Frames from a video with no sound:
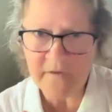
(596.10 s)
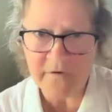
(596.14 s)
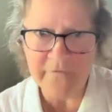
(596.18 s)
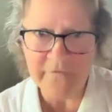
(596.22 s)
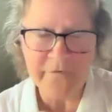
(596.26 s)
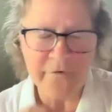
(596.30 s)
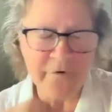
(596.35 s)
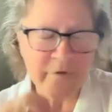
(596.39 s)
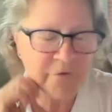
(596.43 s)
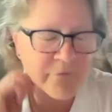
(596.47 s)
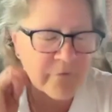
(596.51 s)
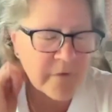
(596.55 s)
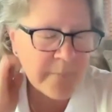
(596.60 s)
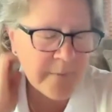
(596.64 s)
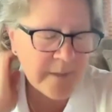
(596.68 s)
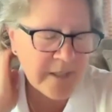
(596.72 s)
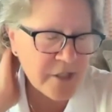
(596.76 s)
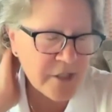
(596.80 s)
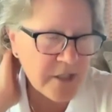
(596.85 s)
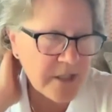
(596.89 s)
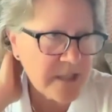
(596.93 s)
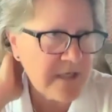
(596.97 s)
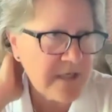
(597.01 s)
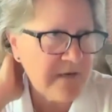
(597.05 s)
for
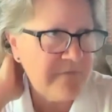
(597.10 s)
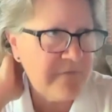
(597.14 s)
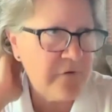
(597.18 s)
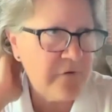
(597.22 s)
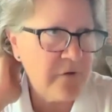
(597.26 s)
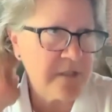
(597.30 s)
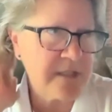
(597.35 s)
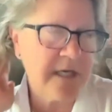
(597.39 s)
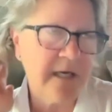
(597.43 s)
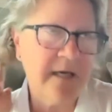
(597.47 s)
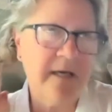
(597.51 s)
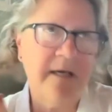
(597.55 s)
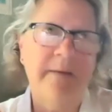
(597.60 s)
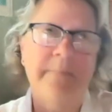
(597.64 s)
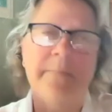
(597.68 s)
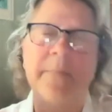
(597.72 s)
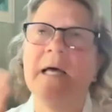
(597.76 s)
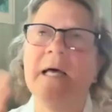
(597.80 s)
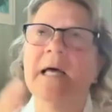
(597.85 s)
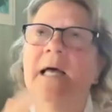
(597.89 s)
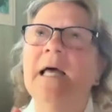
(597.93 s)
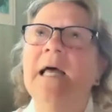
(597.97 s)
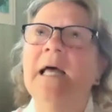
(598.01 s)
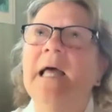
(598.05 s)
3pgc full time
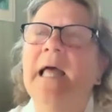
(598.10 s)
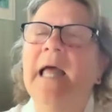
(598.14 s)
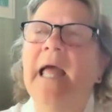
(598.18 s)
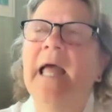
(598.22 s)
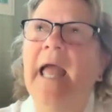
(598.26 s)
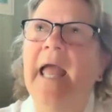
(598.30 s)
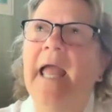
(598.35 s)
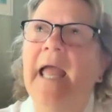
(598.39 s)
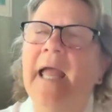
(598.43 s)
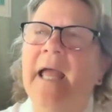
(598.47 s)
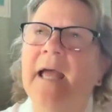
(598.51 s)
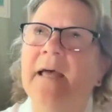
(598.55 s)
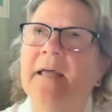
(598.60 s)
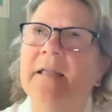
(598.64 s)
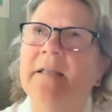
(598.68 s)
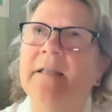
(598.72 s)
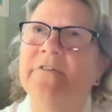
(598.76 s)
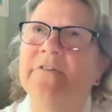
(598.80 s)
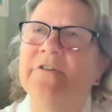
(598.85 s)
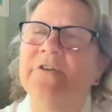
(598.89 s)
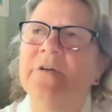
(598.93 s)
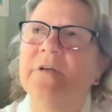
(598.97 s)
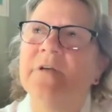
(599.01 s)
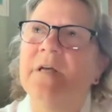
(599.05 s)

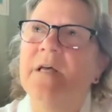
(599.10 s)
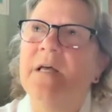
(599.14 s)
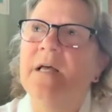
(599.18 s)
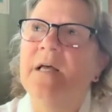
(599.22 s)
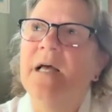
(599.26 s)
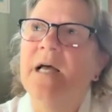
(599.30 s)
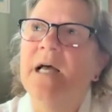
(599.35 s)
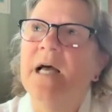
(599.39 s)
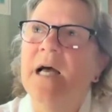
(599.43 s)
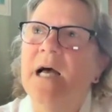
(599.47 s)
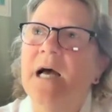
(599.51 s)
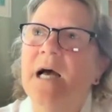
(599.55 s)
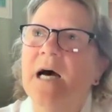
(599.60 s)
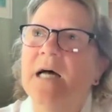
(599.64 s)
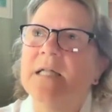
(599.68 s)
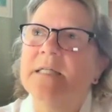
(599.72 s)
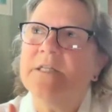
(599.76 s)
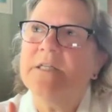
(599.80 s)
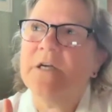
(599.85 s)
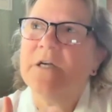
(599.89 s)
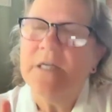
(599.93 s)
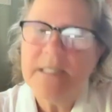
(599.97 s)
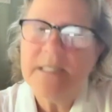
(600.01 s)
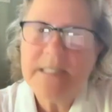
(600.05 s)
and
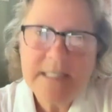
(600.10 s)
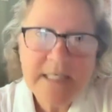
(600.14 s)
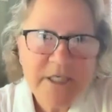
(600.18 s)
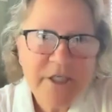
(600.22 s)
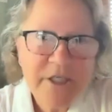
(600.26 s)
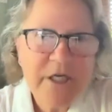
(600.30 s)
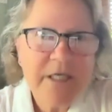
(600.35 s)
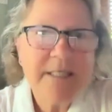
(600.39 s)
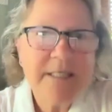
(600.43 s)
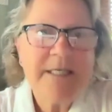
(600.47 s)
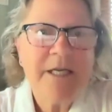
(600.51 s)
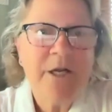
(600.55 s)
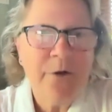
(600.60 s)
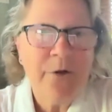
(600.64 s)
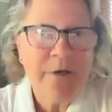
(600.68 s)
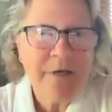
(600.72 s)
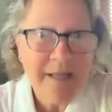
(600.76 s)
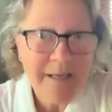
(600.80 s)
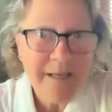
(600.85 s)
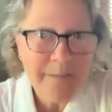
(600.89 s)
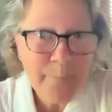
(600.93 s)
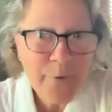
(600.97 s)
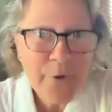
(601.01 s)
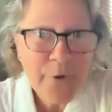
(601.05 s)
started suggesting
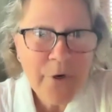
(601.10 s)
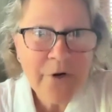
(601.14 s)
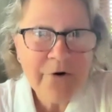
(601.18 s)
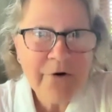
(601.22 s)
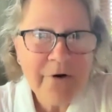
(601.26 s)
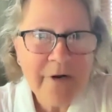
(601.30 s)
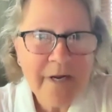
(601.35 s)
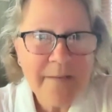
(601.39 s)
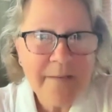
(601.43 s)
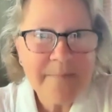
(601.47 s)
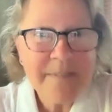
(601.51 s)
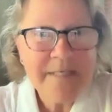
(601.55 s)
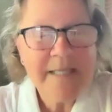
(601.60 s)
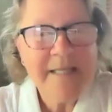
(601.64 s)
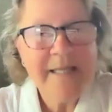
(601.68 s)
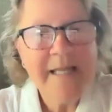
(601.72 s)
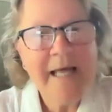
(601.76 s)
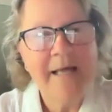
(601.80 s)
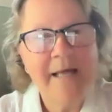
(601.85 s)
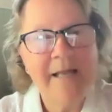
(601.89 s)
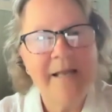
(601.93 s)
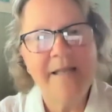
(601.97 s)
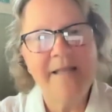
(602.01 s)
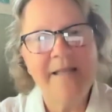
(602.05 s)
online programs and
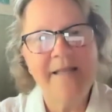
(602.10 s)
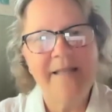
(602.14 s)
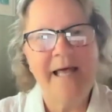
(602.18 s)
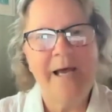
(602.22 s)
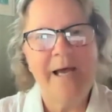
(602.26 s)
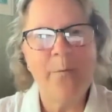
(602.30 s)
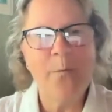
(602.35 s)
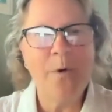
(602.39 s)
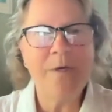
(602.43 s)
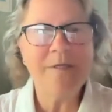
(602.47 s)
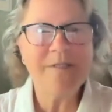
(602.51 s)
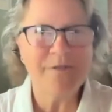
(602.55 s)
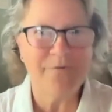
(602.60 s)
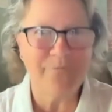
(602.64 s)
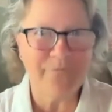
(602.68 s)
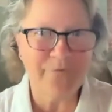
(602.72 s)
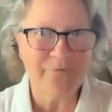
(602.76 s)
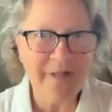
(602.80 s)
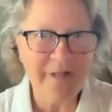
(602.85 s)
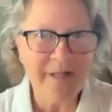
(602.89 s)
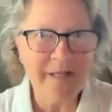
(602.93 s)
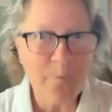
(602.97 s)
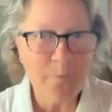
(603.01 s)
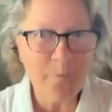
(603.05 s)
that that wasn't
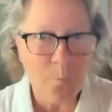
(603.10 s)
really a